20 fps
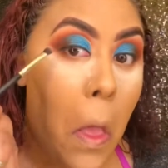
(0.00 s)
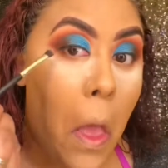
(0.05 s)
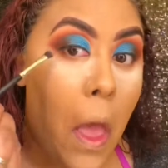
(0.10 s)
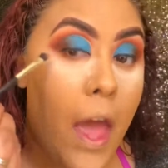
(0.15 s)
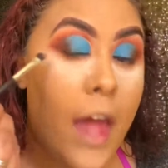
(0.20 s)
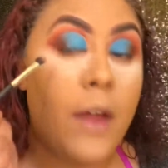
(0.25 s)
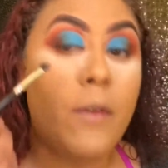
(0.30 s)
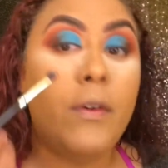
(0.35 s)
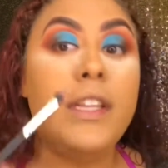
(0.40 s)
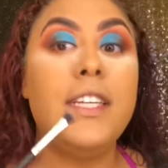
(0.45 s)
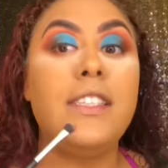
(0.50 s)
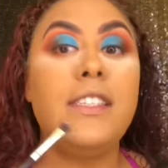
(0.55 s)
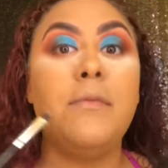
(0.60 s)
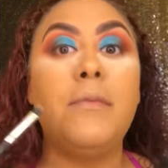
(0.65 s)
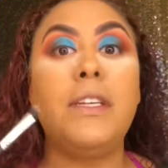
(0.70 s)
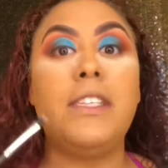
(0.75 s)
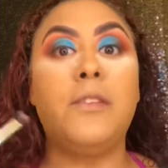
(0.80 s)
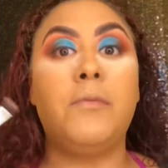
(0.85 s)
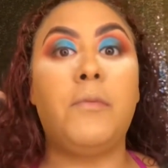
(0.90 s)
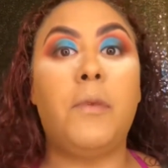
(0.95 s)
And I want this to
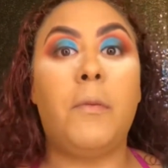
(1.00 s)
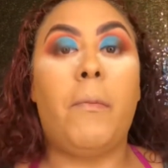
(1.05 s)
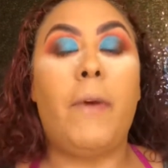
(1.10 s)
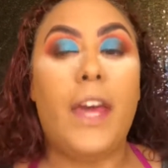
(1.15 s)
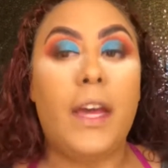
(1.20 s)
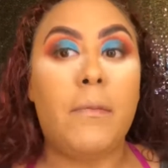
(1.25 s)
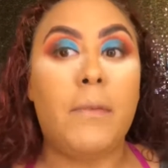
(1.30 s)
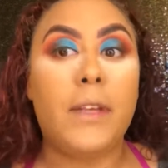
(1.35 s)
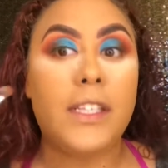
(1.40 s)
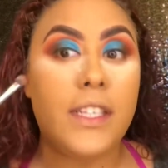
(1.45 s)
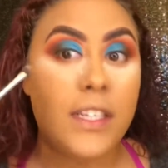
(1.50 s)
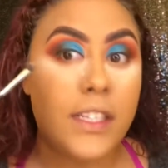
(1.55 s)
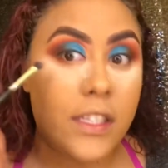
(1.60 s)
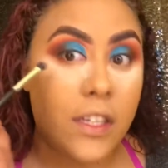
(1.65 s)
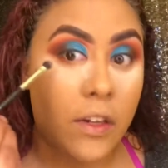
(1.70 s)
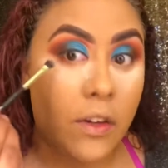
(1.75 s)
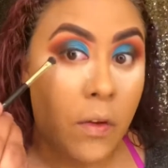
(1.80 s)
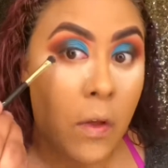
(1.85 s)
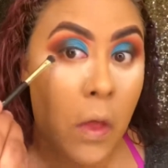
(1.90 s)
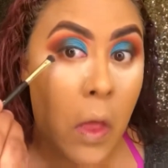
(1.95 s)
be super pigmented,
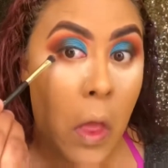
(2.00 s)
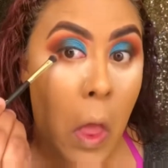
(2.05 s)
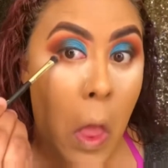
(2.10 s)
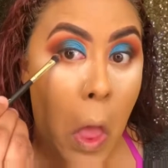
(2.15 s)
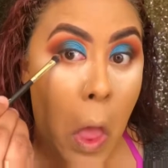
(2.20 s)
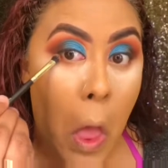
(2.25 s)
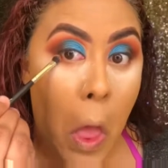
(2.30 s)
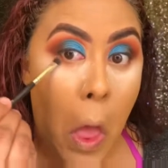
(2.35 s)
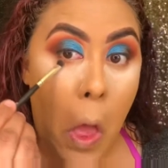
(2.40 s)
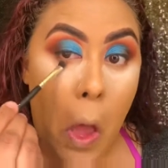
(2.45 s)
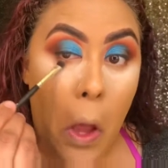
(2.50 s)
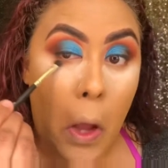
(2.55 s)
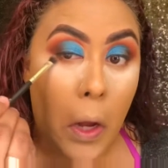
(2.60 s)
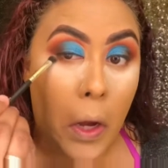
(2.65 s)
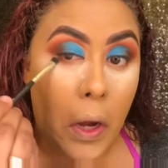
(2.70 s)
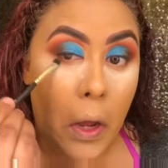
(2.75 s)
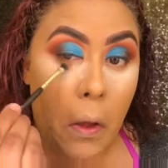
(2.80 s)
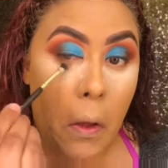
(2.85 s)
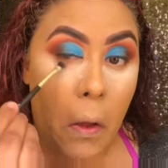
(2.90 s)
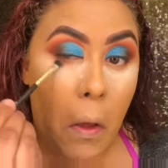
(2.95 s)
so, you
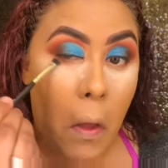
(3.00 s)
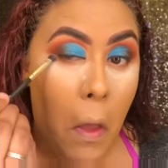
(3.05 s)
know,